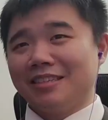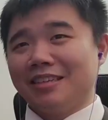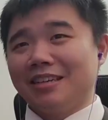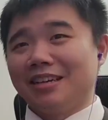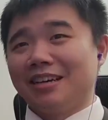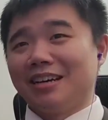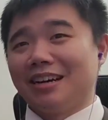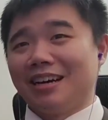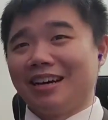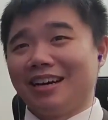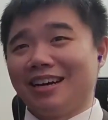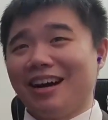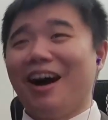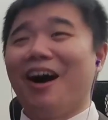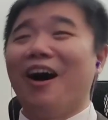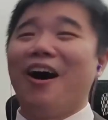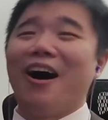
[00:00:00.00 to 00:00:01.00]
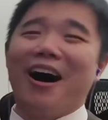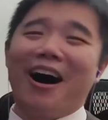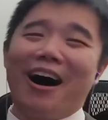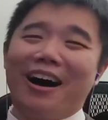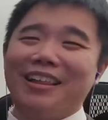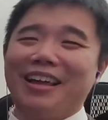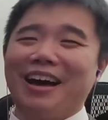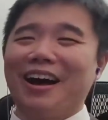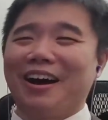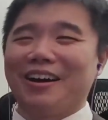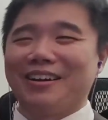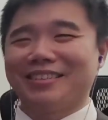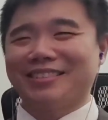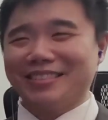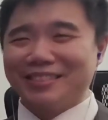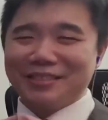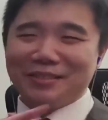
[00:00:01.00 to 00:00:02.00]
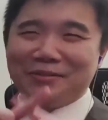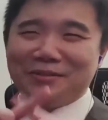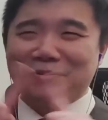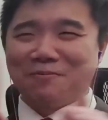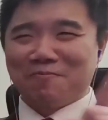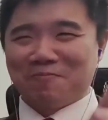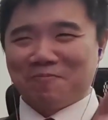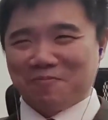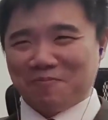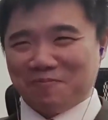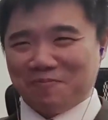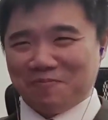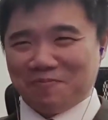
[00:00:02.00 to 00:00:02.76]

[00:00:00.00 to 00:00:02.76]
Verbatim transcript: Aww, the heart. Mm.